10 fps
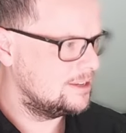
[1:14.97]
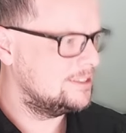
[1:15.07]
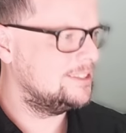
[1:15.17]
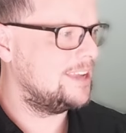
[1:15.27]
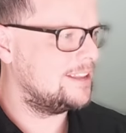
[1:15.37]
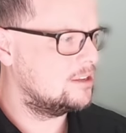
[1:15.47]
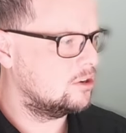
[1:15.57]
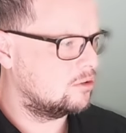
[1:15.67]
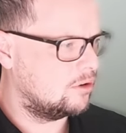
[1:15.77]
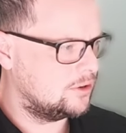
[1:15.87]
scattered
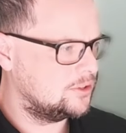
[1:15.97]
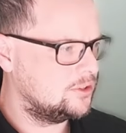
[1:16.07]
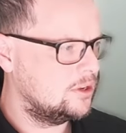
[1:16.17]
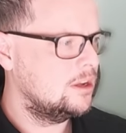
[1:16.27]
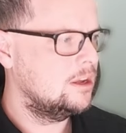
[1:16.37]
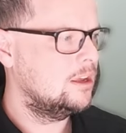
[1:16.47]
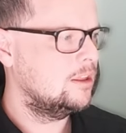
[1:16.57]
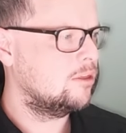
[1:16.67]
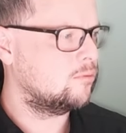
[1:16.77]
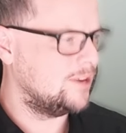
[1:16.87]
across
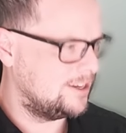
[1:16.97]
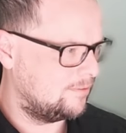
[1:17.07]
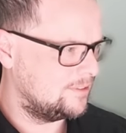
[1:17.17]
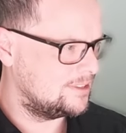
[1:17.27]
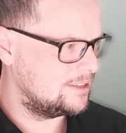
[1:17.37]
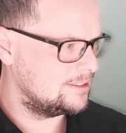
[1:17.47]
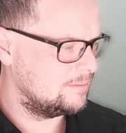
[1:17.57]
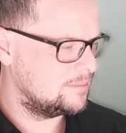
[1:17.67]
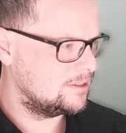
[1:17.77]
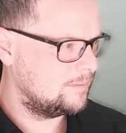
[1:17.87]
3 different
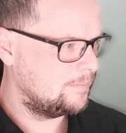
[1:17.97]
systems.